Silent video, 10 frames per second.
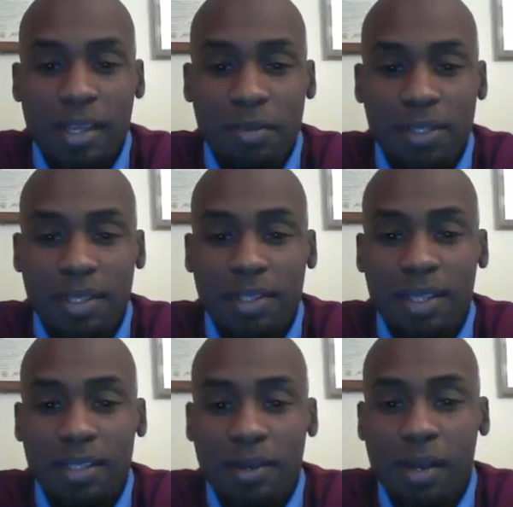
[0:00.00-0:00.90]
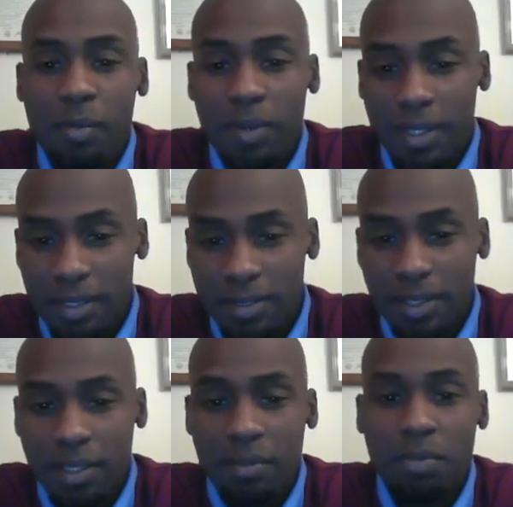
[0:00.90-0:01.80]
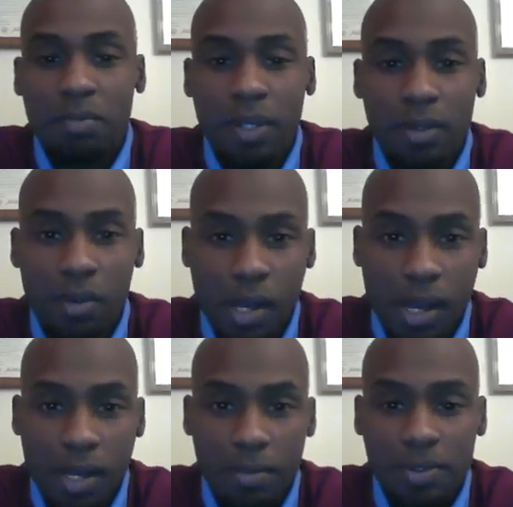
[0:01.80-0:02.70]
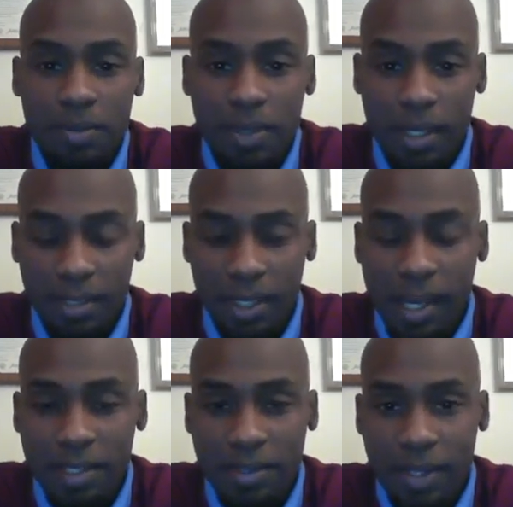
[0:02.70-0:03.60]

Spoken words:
thing because they think they're helping to prevent crime or something like that,